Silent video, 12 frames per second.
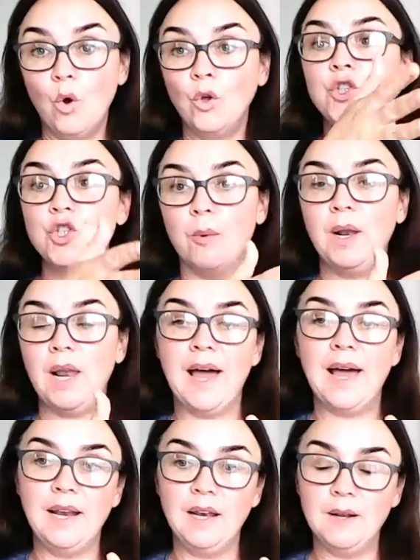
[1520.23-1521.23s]
double
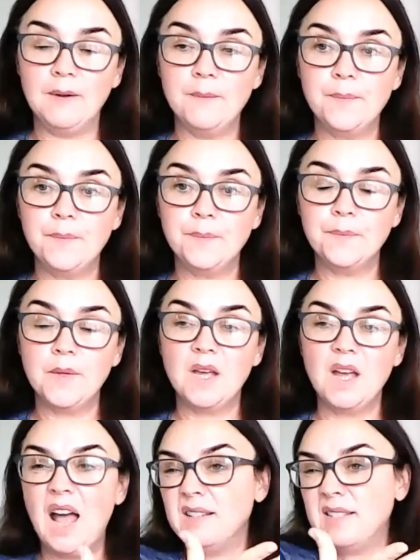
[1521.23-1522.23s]
aisle.
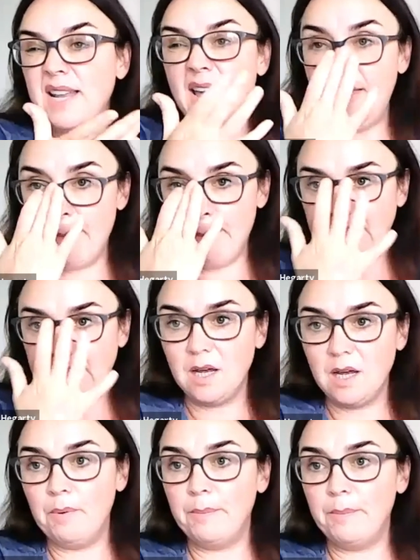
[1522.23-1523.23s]
And say that makes
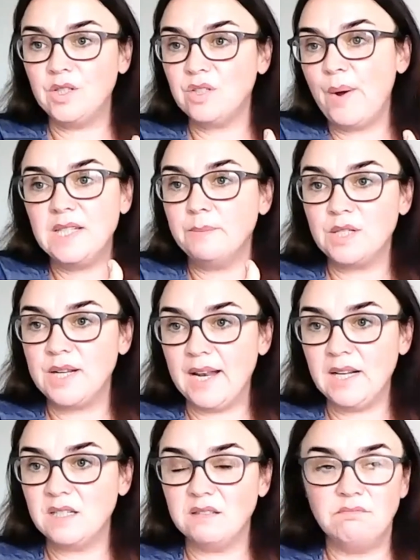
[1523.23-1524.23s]
up about
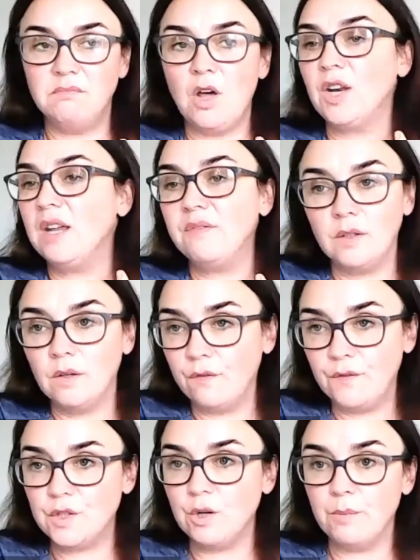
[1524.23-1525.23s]
20%, not even, of
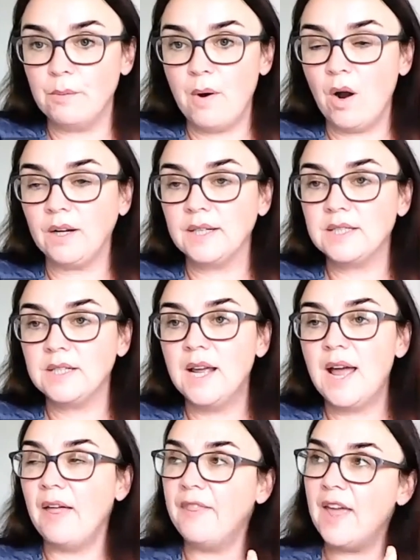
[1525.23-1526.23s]
the supermarket.
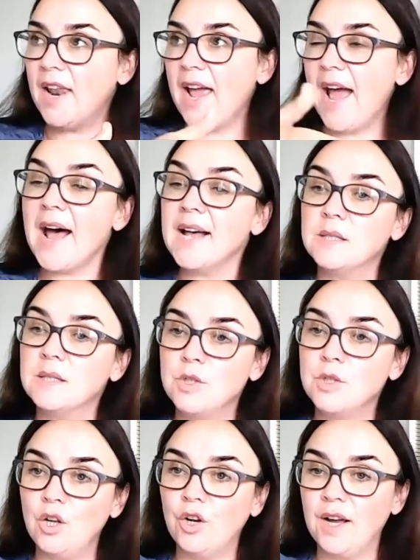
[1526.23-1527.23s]
And then I ask them
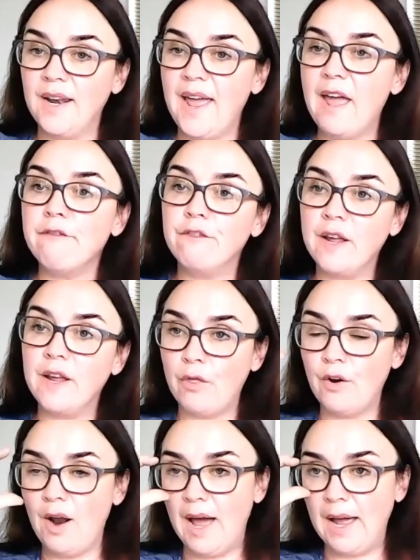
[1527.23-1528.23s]
to look at every
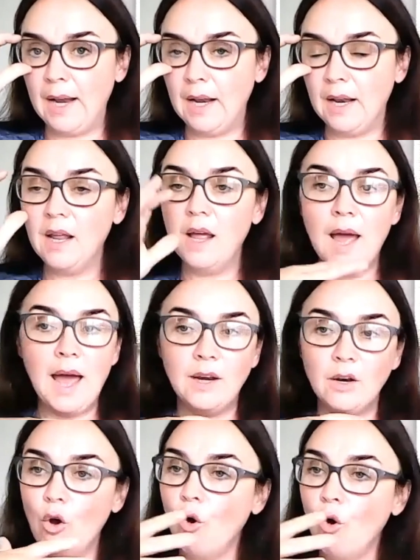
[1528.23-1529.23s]
other aisle, and
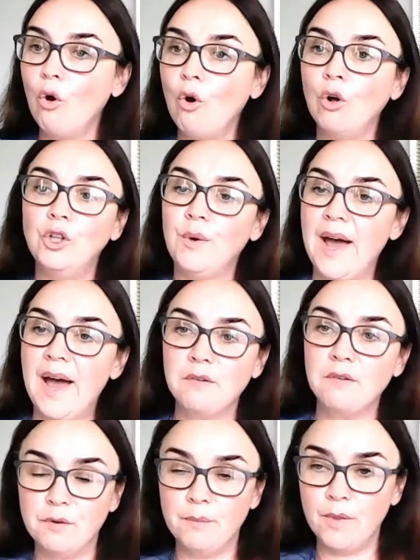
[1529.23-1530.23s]
all you
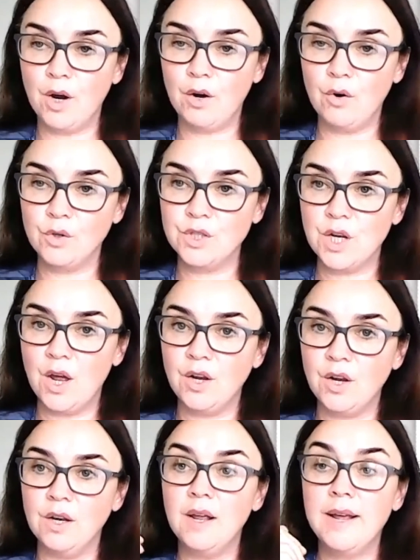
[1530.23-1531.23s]
have from there on
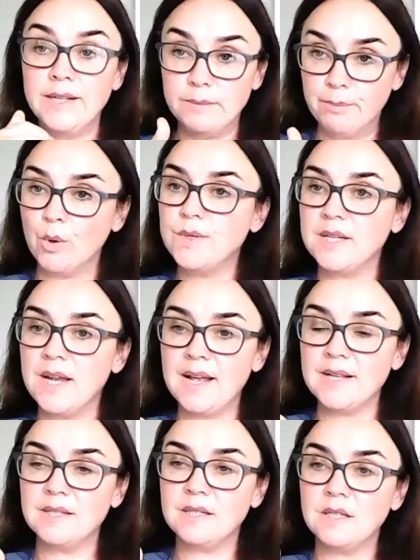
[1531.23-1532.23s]
down is
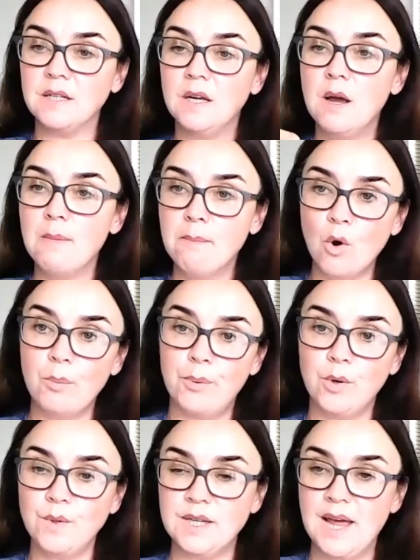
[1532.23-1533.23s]
processed, more
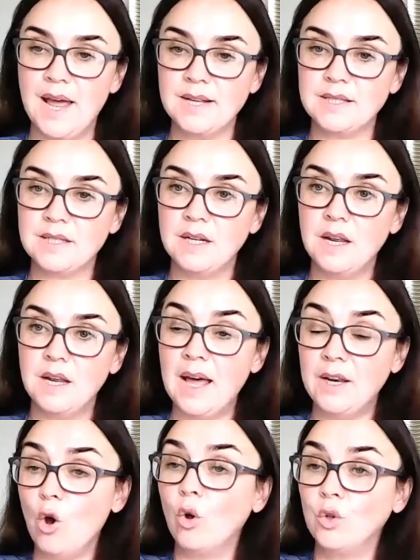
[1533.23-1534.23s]
processed,
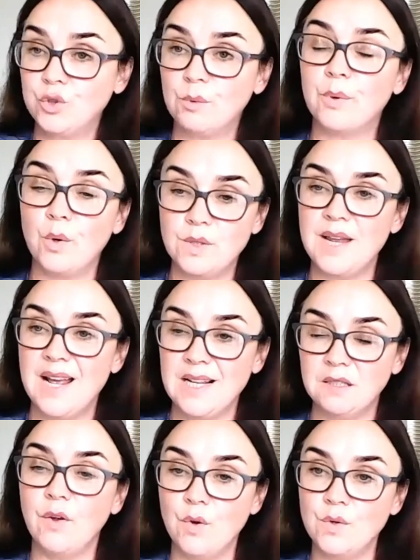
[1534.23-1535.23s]
and ultra
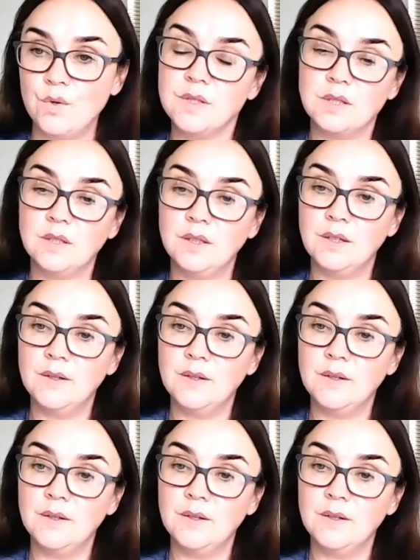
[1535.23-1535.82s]
processed foods.